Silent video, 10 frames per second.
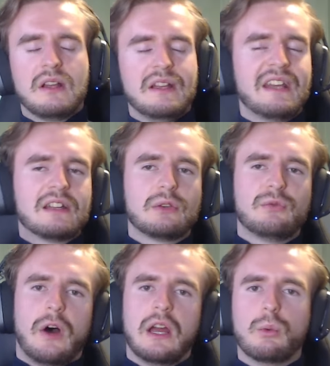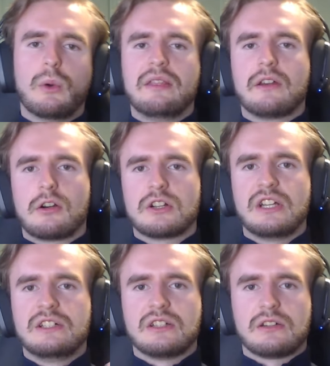identify when there are
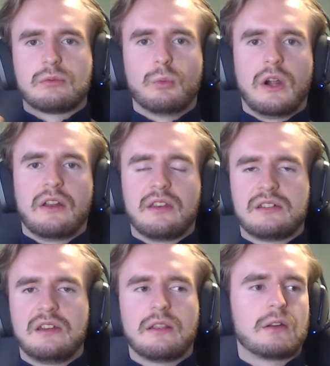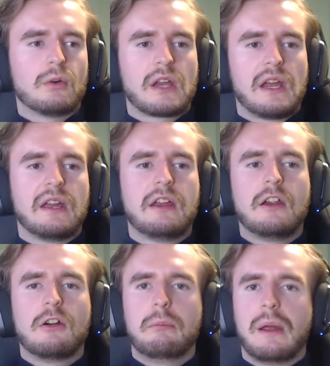changes where they see that
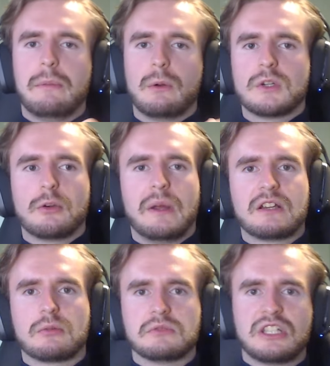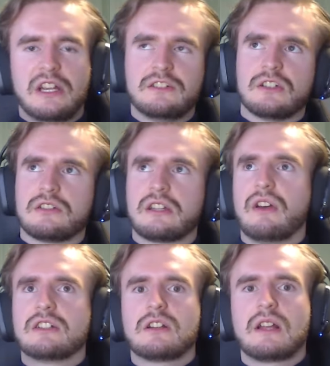here maybe we should make some changes
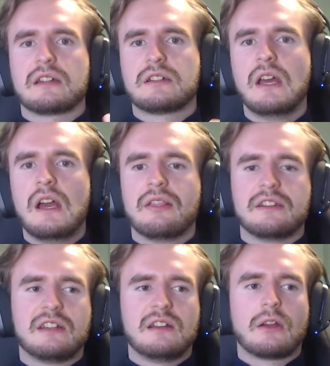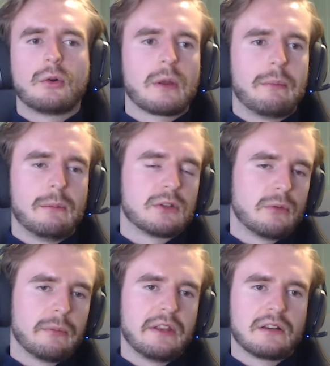eventually, as they see that maybe
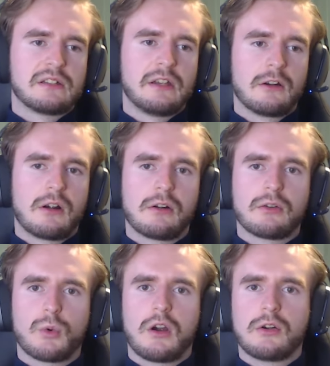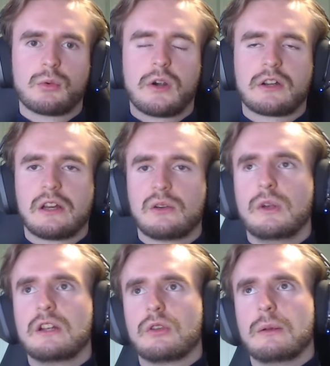some things here aren't working, we
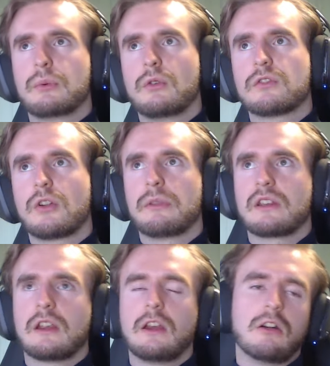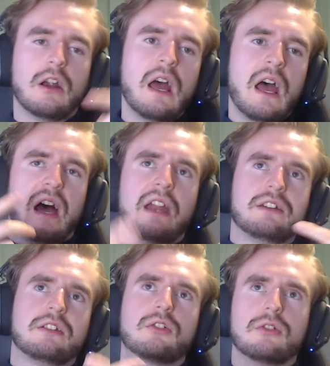need to improve something here,
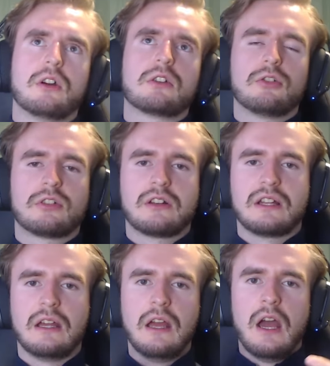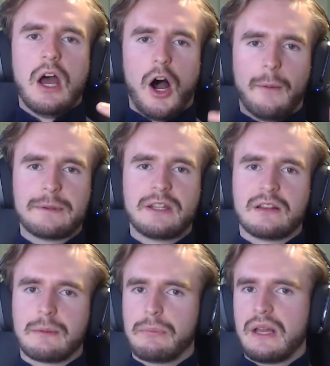and constantly update
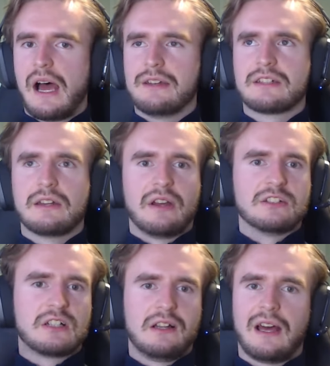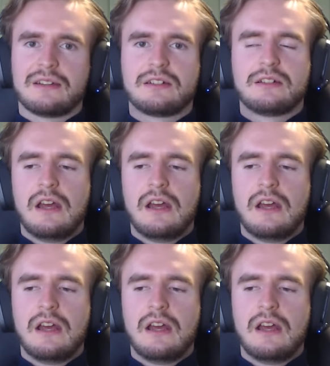the plans eventually as